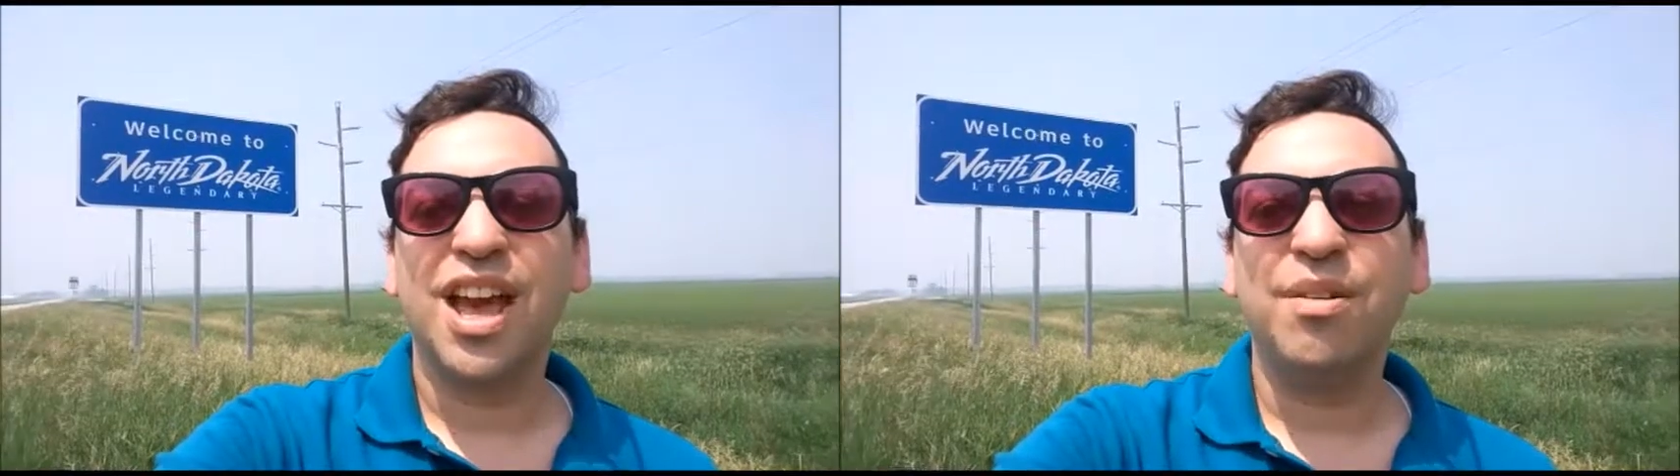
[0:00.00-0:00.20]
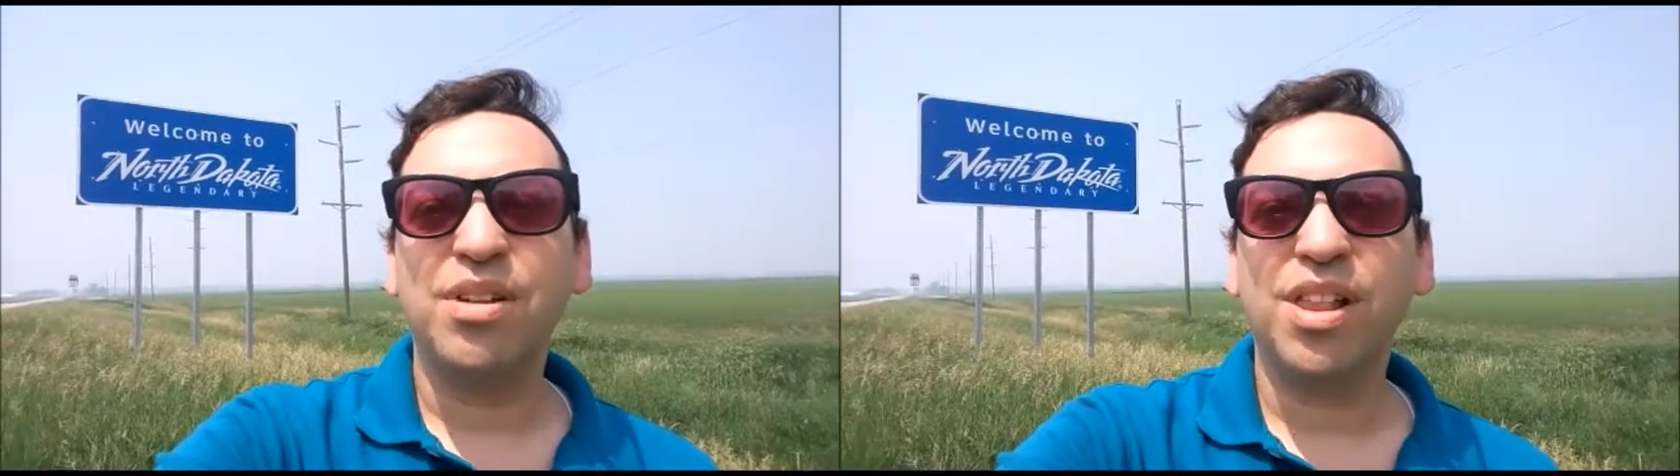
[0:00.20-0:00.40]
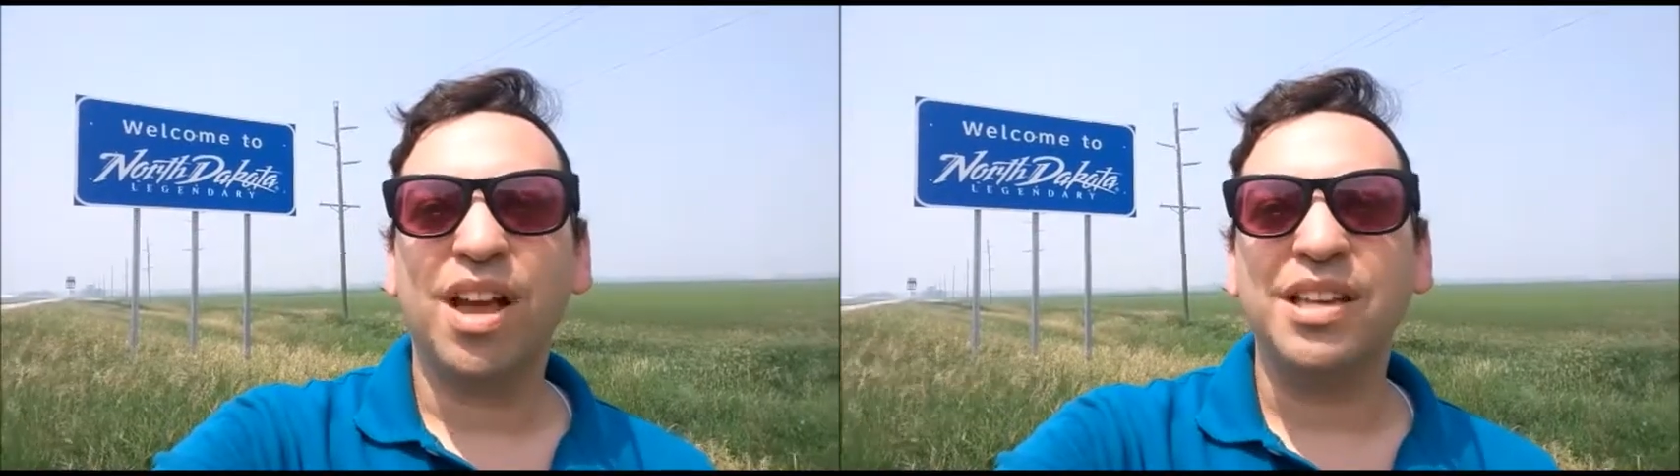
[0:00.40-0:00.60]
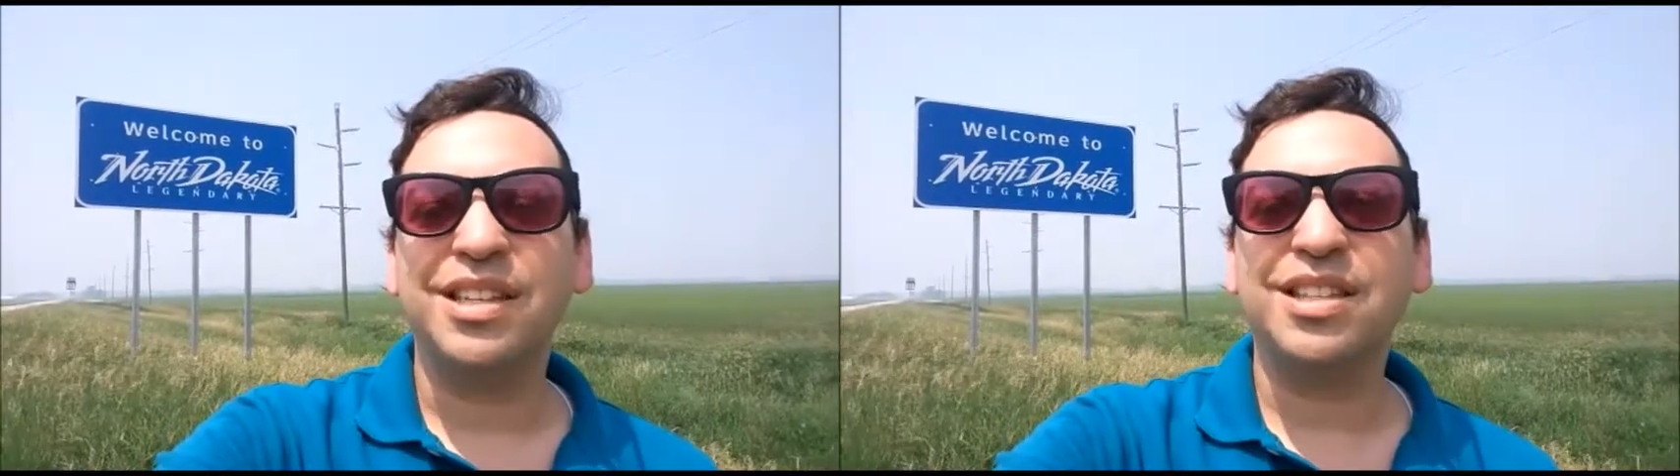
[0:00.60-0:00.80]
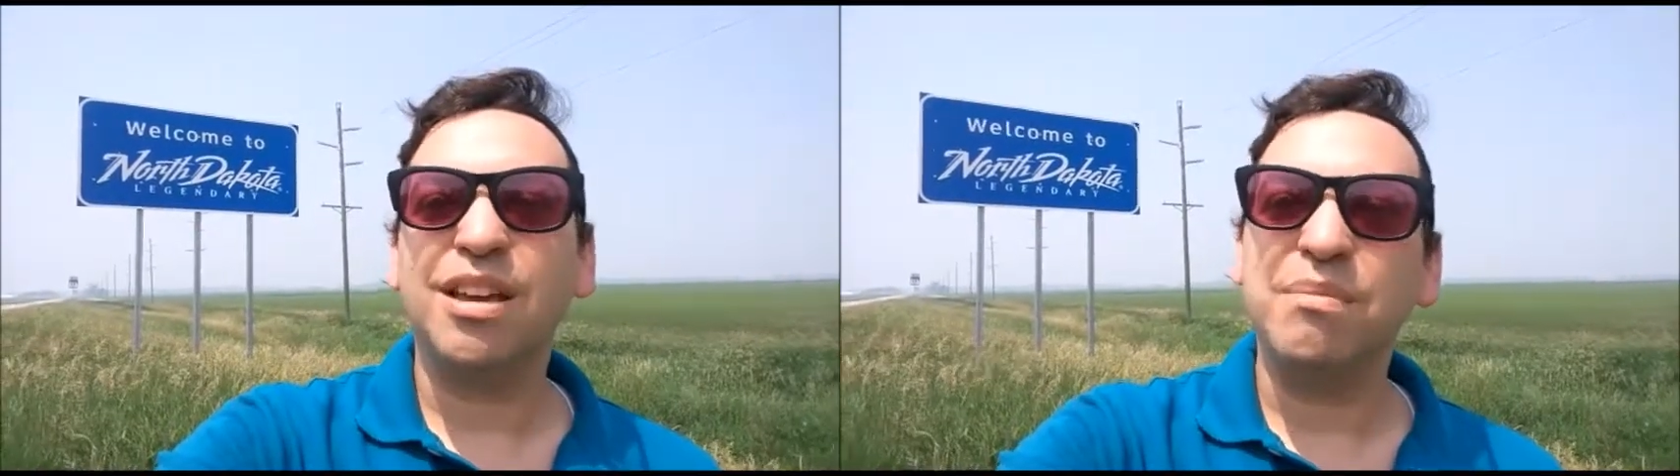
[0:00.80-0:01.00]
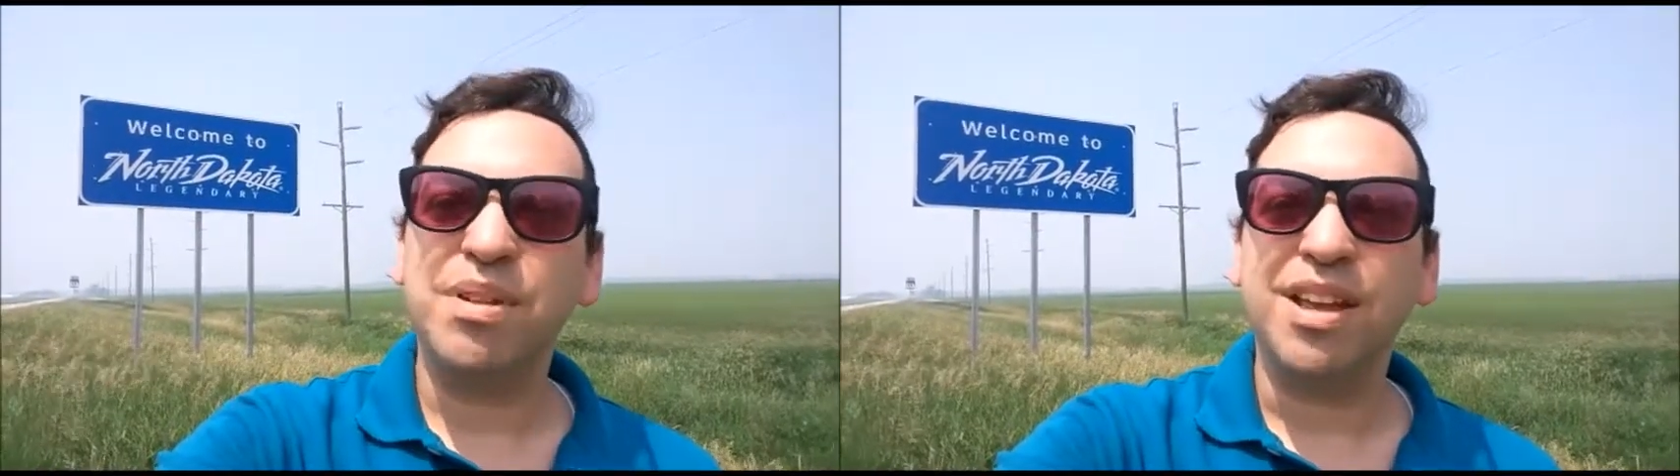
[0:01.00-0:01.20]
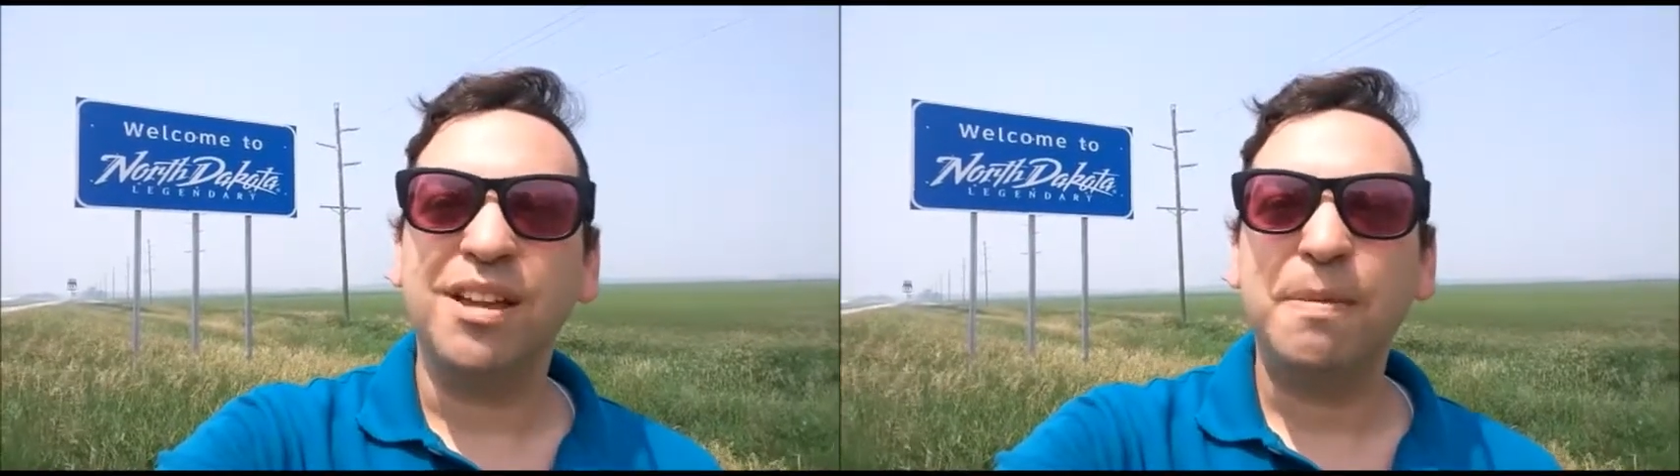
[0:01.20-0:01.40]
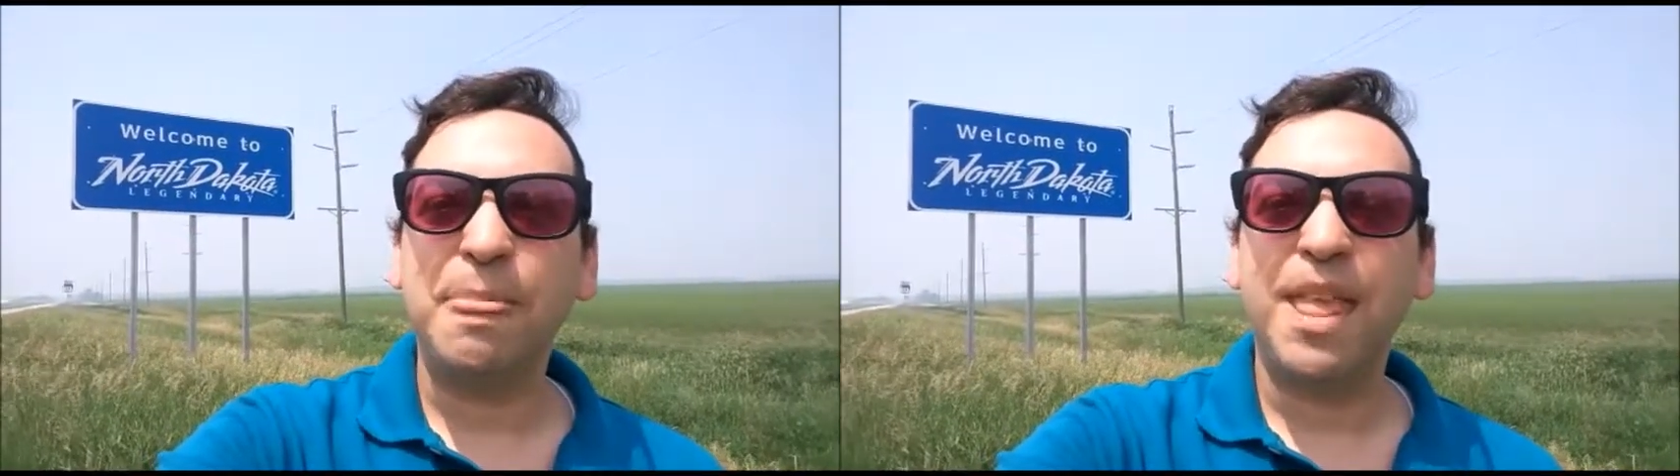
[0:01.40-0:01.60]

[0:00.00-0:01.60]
and realize that somebody